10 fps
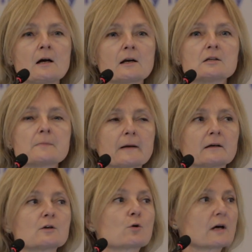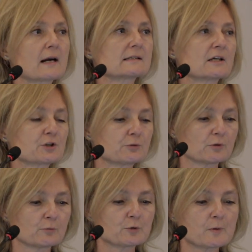independent organization
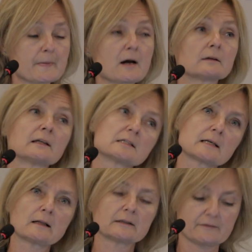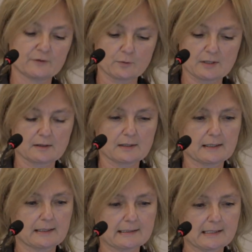with which we partnered, and I'll give you
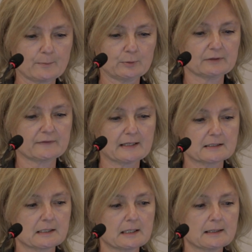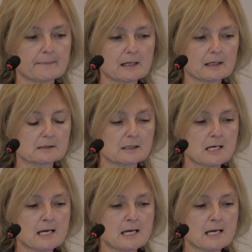an example of that in a minute.